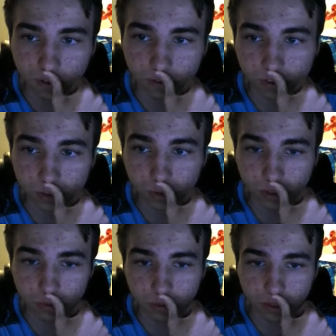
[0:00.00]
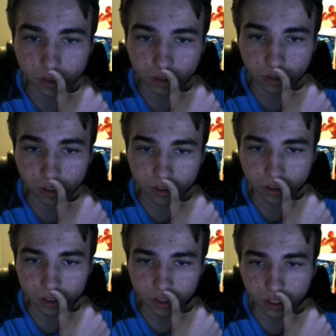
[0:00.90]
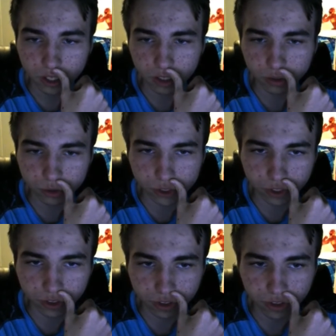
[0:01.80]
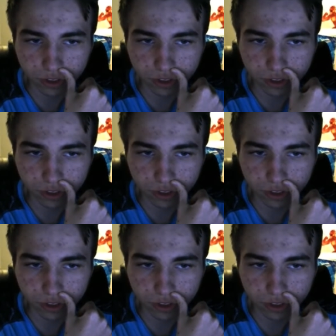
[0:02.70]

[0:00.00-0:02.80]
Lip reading: For 21. No good. Heal trigger.